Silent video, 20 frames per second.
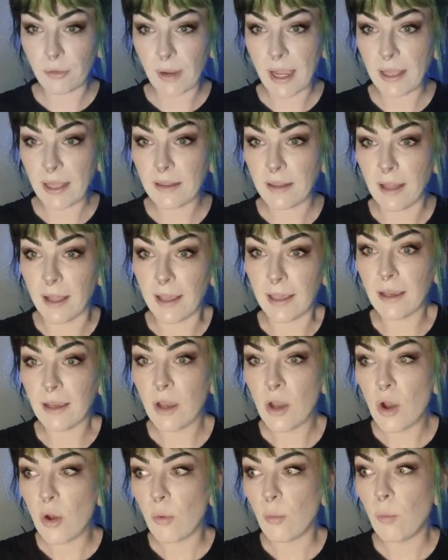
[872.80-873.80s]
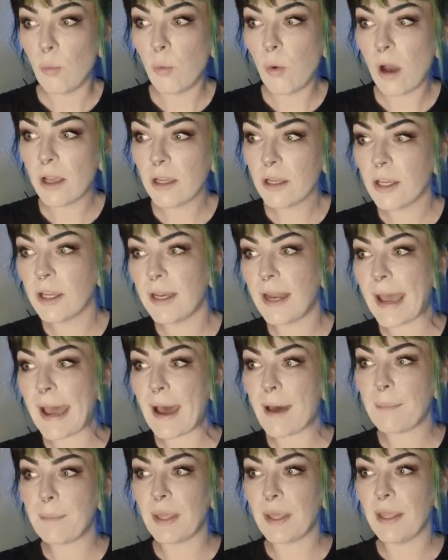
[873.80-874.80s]
right? Like, what could
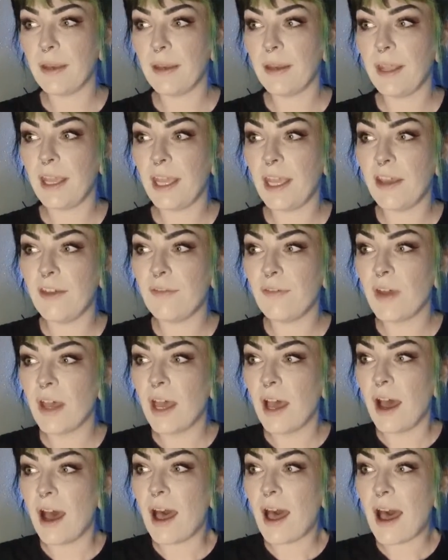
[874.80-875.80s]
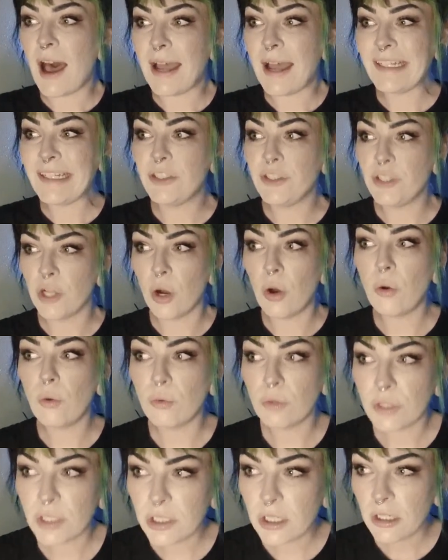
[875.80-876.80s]
happen if I
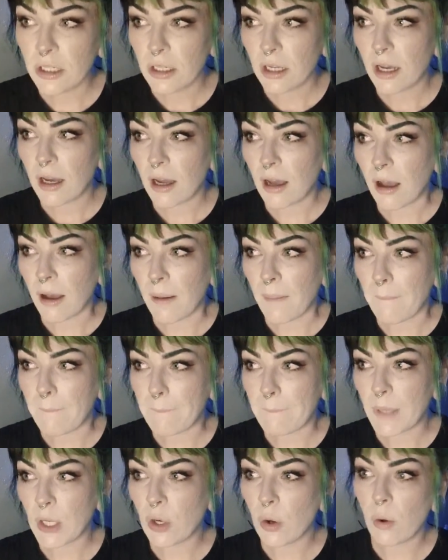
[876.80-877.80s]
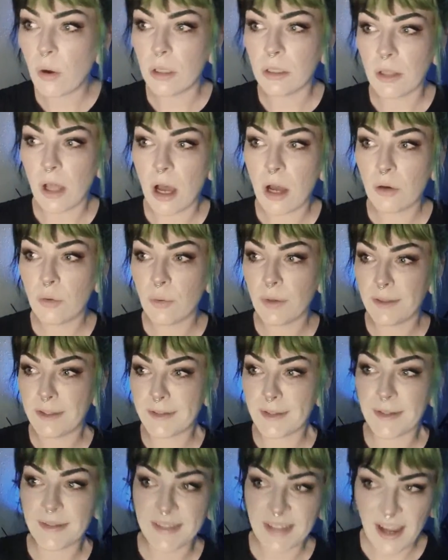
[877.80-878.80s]
don't go along with
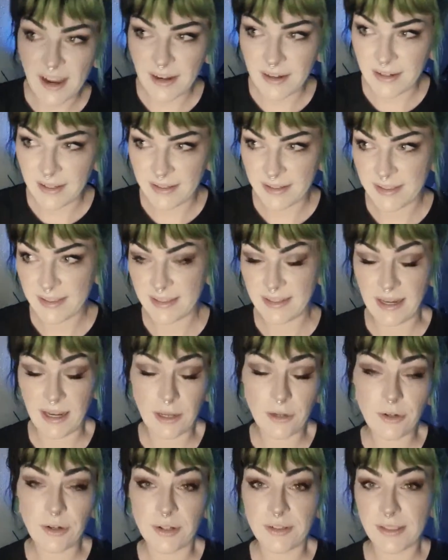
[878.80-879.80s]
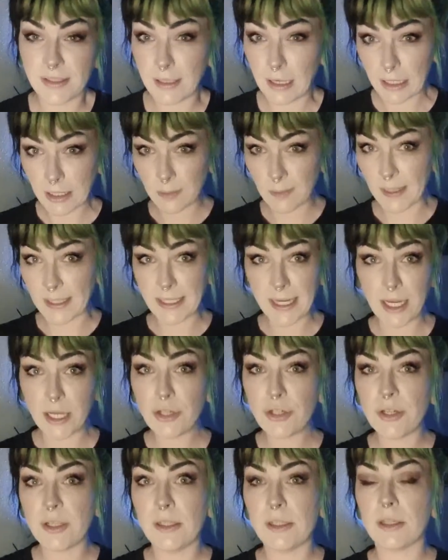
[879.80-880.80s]
society's standards and
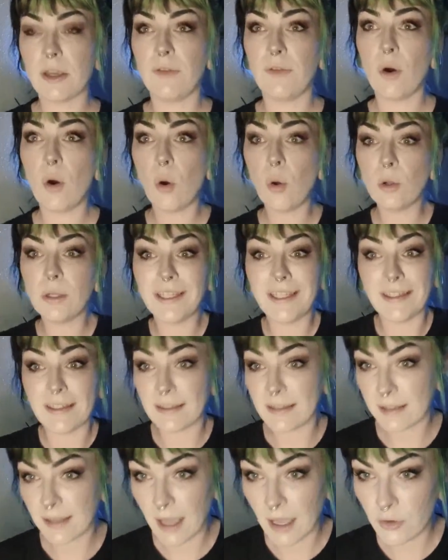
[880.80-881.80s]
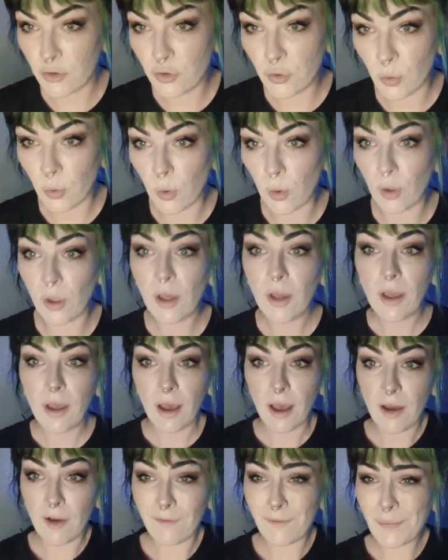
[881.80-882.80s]
expectations of holding a schedule,
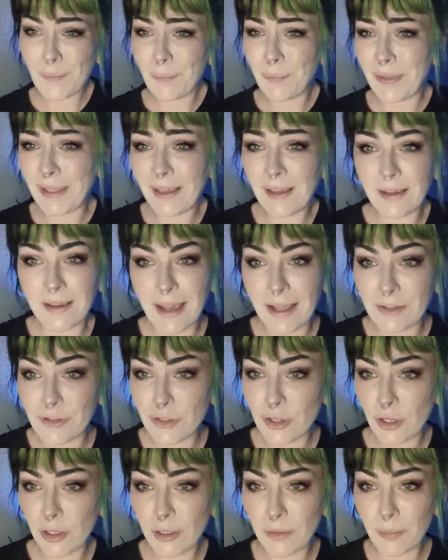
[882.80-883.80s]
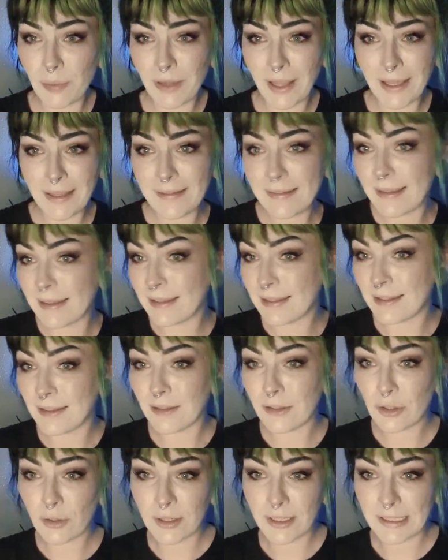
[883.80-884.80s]
of being at certain places and
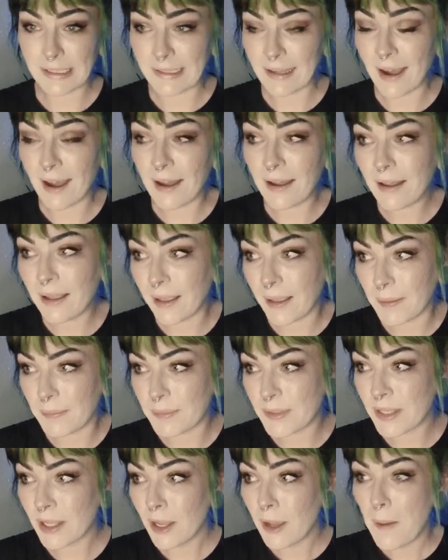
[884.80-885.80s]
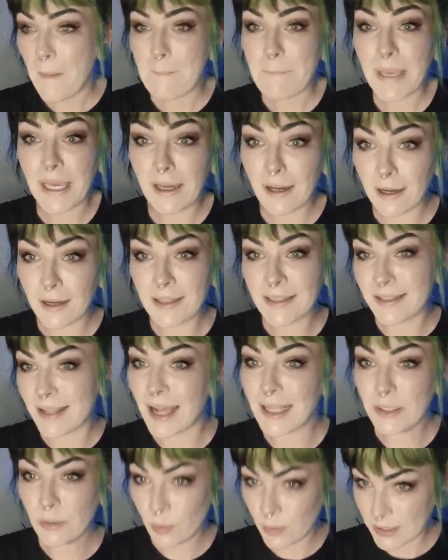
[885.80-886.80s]
certain times because
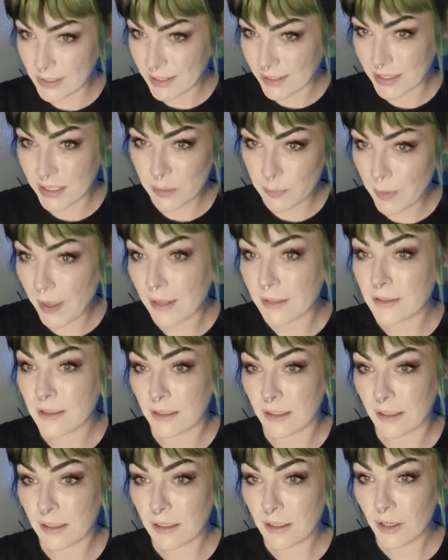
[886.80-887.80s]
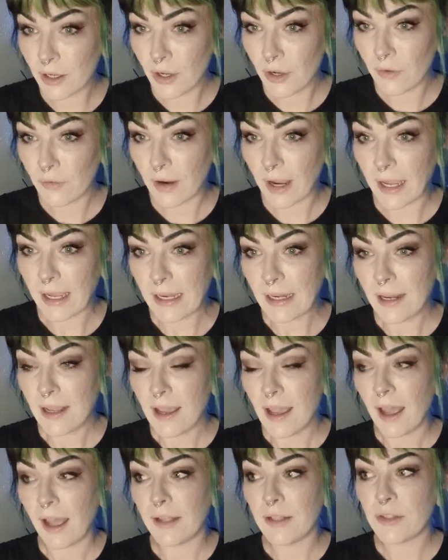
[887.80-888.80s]
that's what's expected, right?
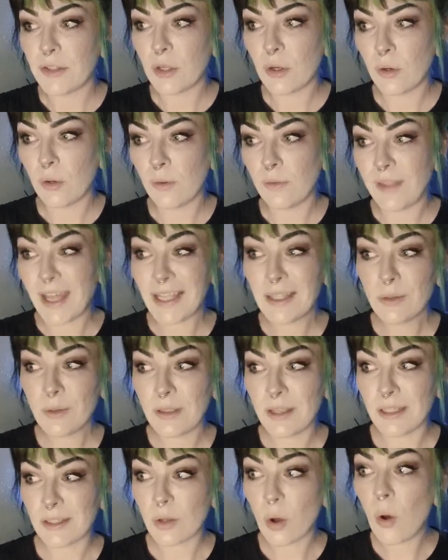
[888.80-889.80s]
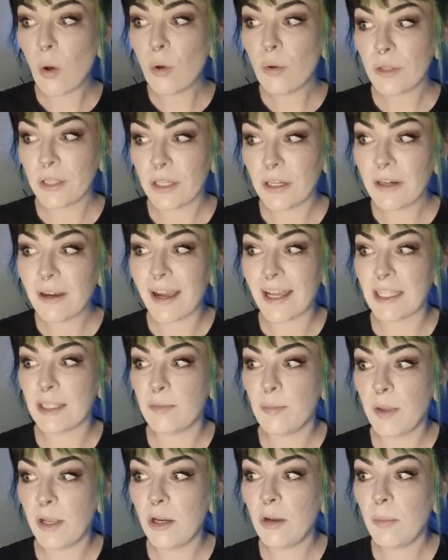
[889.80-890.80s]
And so that's what this whole year has
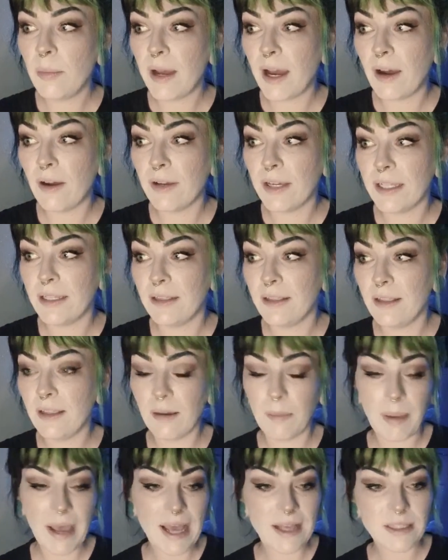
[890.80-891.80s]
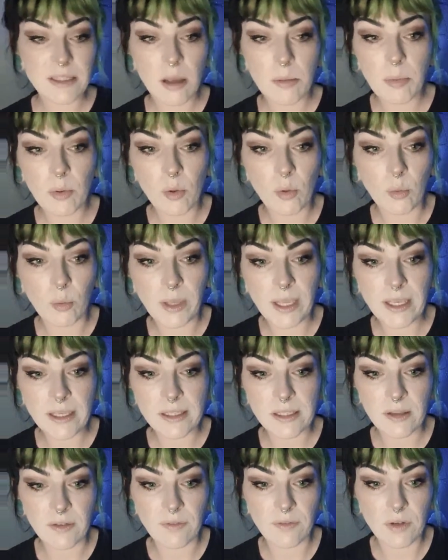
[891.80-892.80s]
been about. In the past couple of
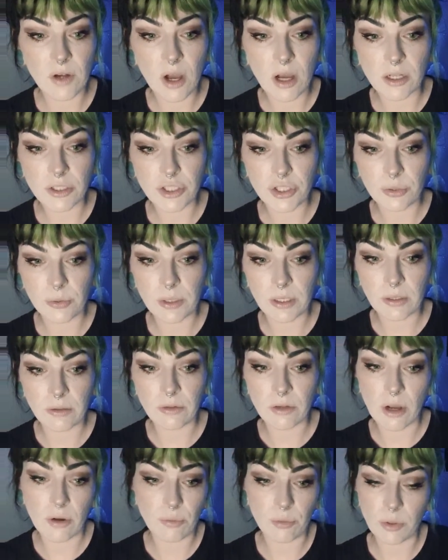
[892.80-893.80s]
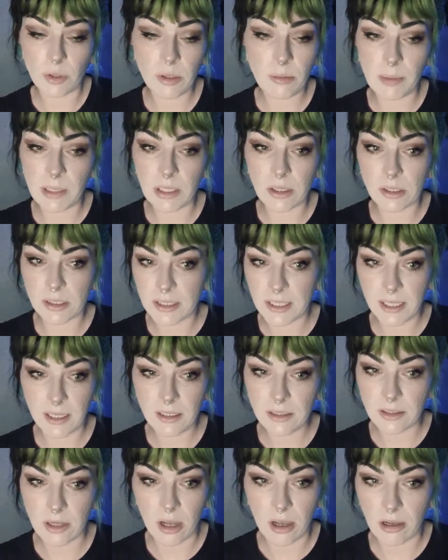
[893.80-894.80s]
weeks of not really being on
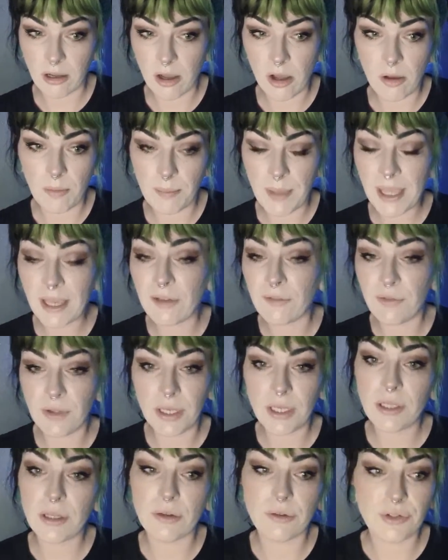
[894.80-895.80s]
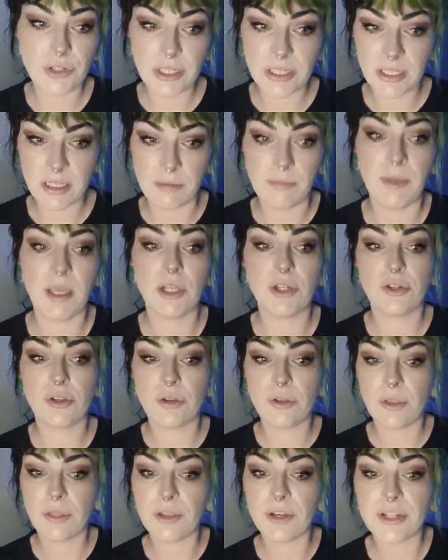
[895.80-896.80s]
TikTok, I'll make a video just to make
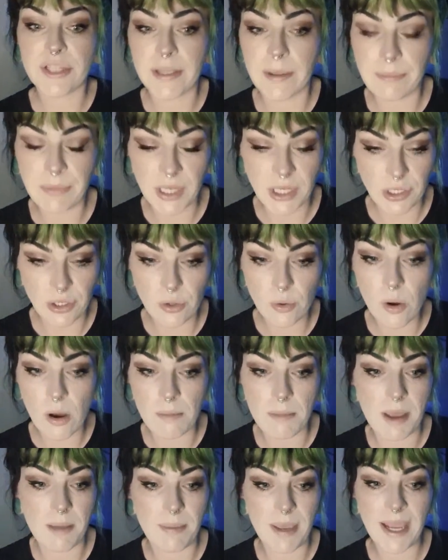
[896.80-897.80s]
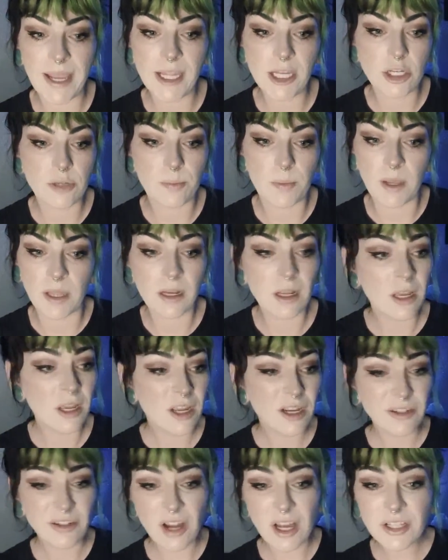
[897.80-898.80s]
sure that there's something new on my page, but
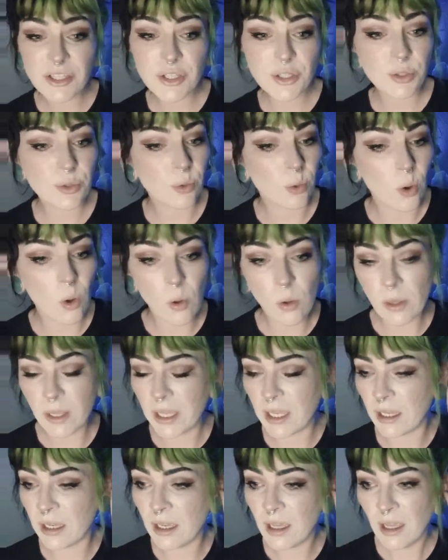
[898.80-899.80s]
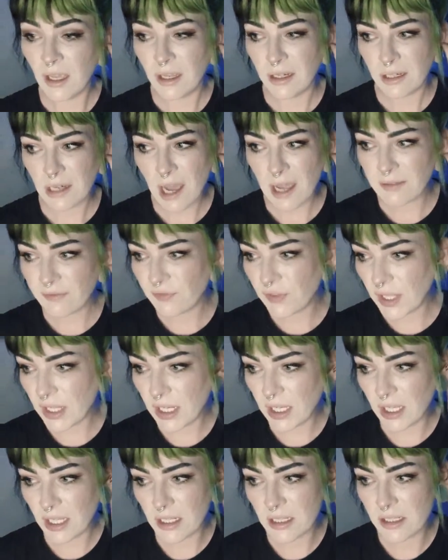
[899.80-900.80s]
not scrolling, not
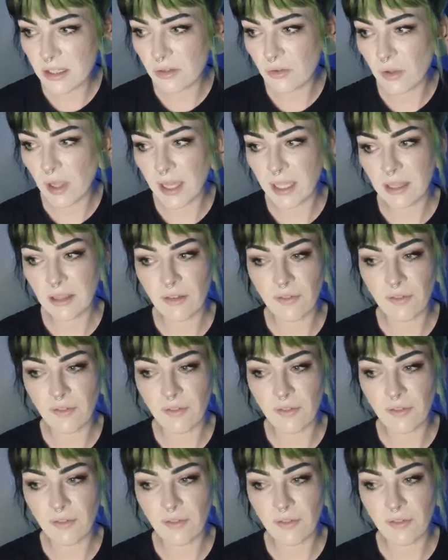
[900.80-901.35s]
feeding into like